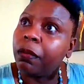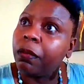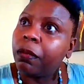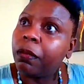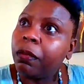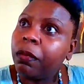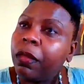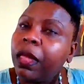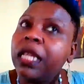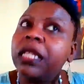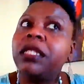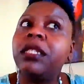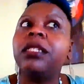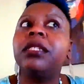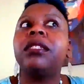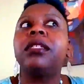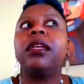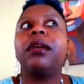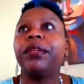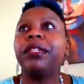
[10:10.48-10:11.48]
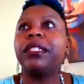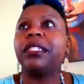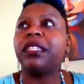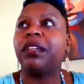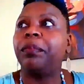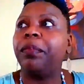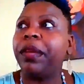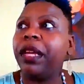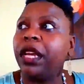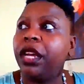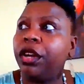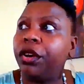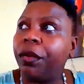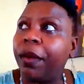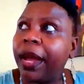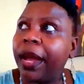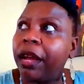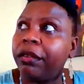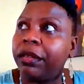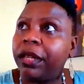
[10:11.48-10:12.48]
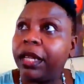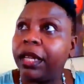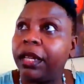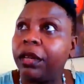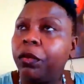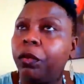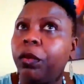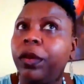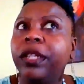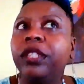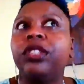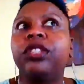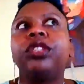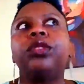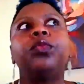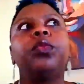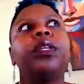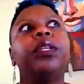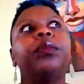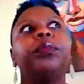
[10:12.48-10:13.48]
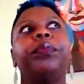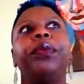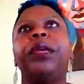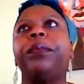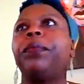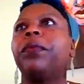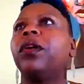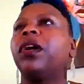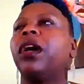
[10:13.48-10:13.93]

This is the importance of being grounded. This when people